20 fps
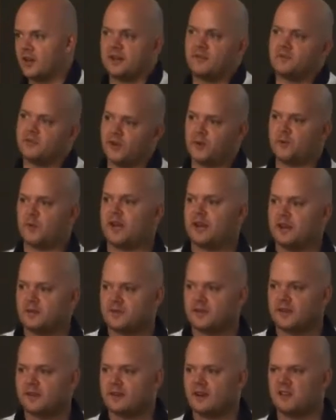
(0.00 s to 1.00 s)
didn't find
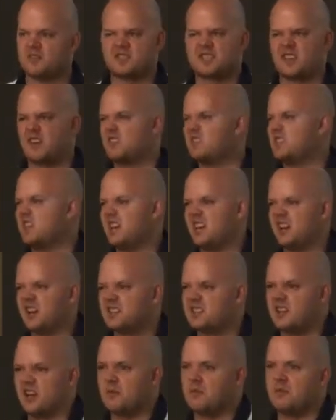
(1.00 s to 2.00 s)
weightlifting. I was seventeen,
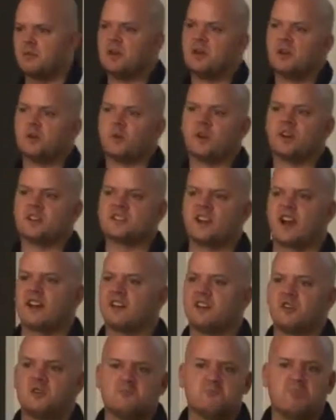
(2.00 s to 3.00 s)
I'd say, when I
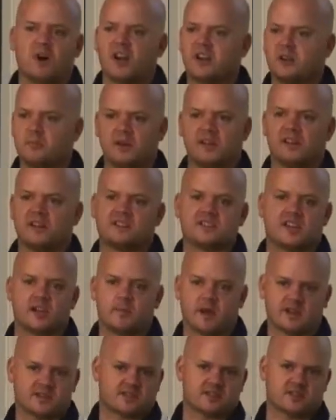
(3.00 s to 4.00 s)
started doing bodybuilding
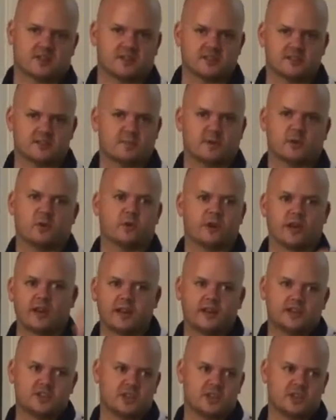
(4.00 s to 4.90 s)
type exercises, below in a little